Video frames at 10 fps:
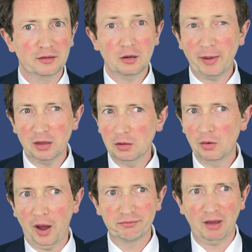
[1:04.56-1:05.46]
know about you,
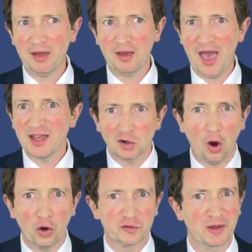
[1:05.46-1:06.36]
I hate a
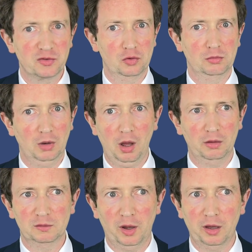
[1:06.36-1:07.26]
hot bedroom.
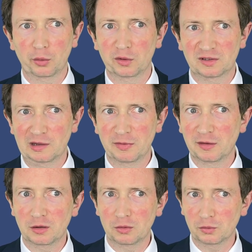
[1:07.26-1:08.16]
It's why I always sleep in the
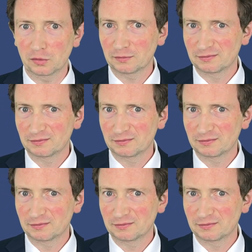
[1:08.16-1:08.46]
nude.